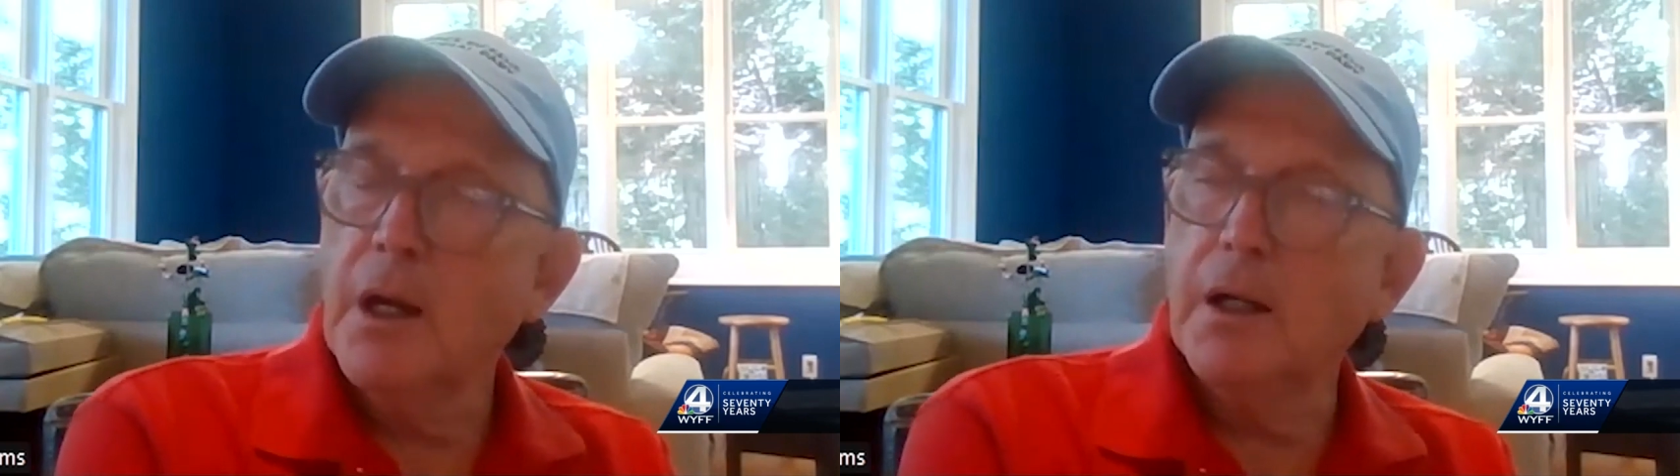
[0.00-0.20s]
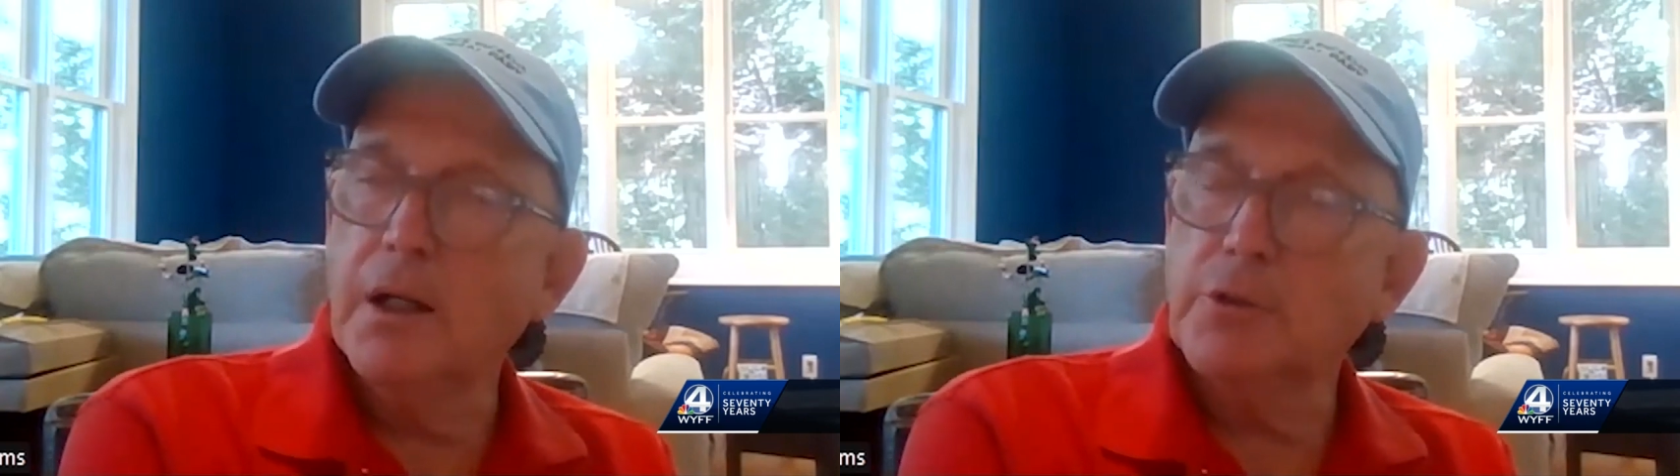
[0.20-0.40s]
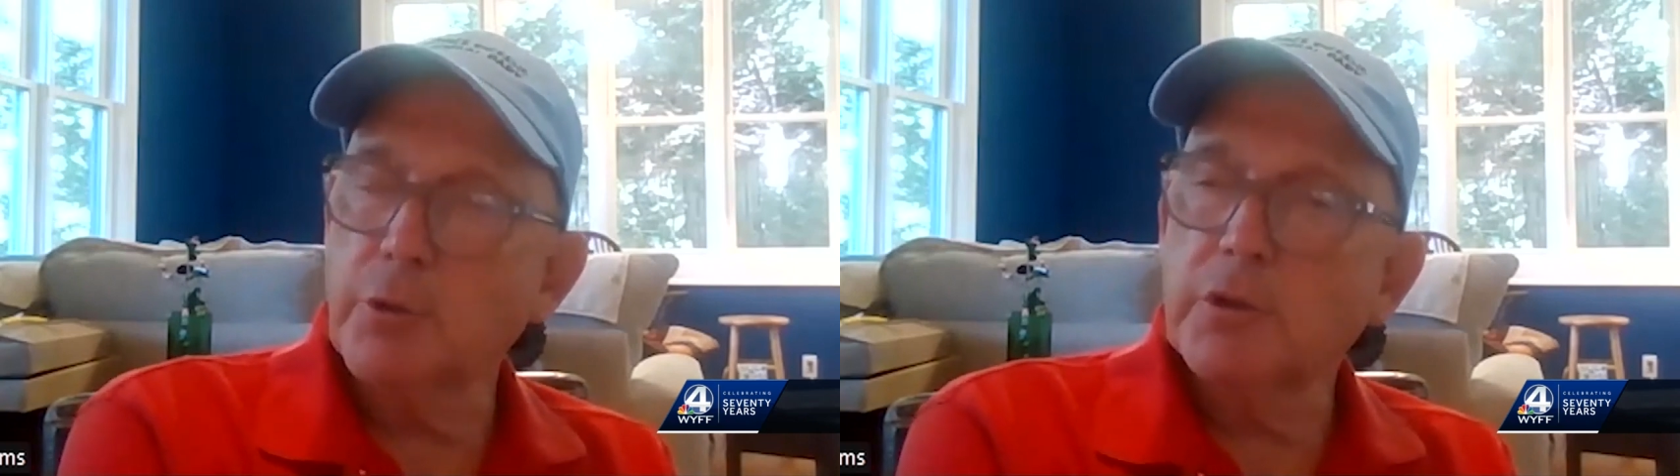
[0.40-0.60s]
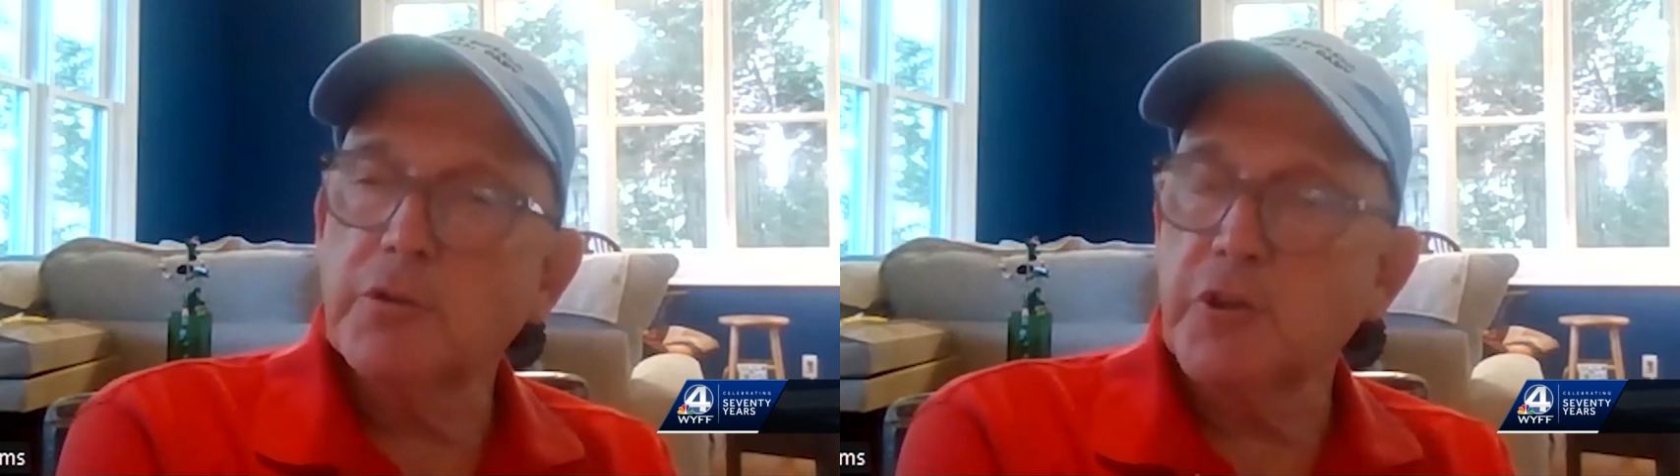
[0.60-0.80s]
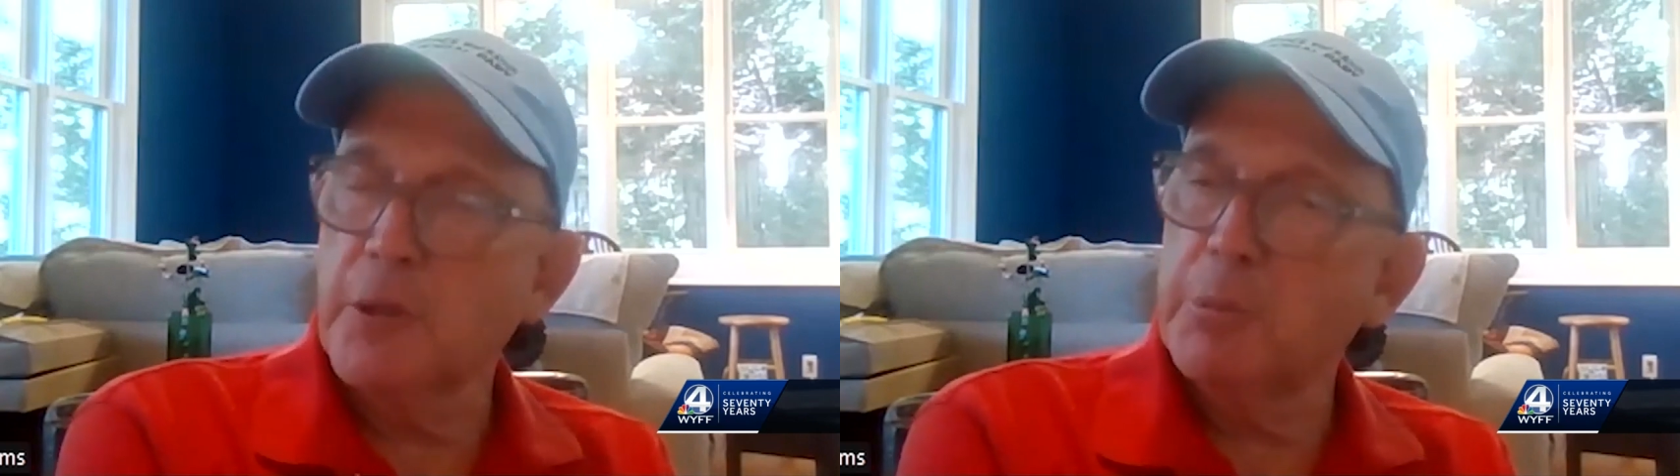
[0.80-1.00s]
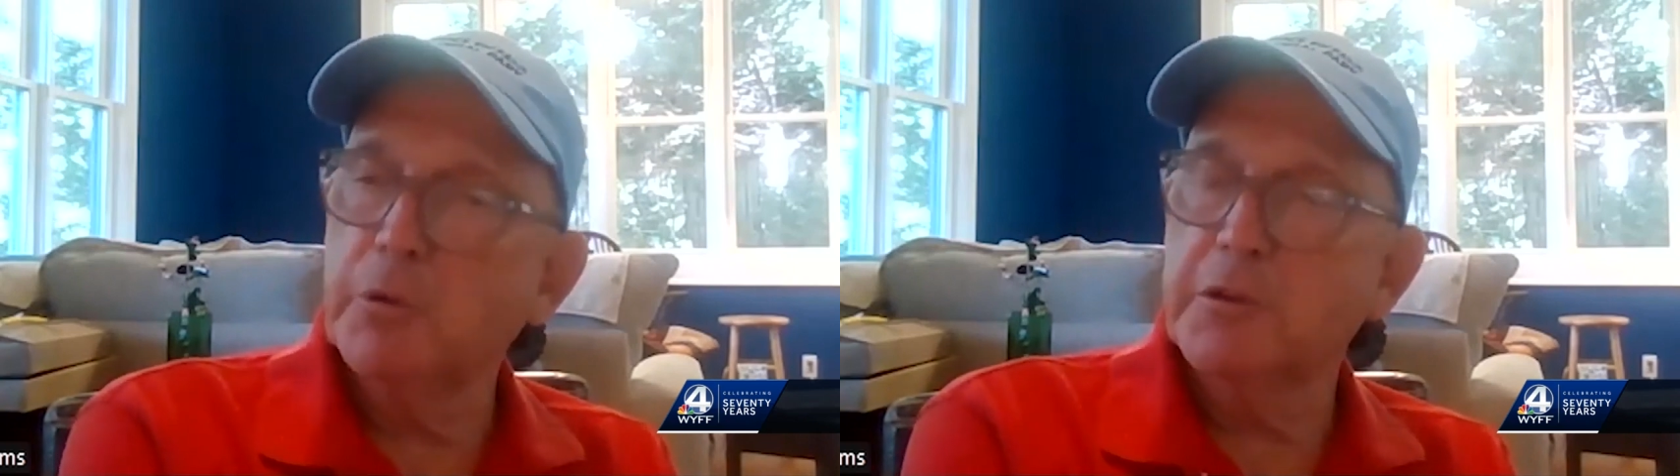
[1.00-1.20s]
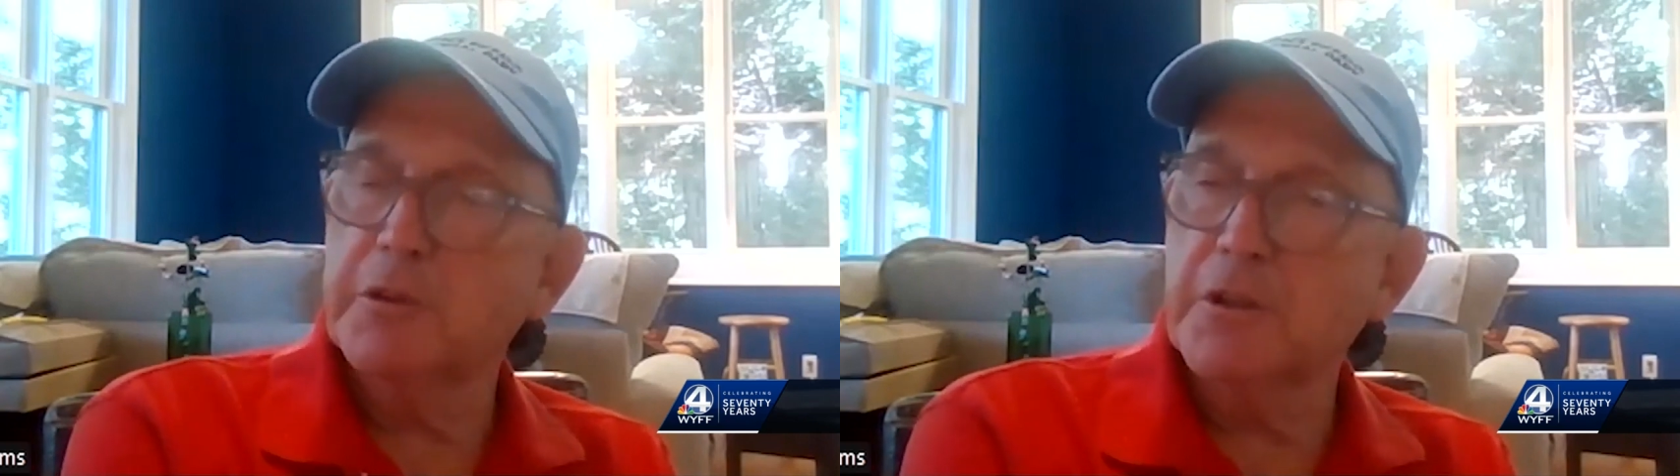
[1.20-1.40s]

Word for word: it's real simple to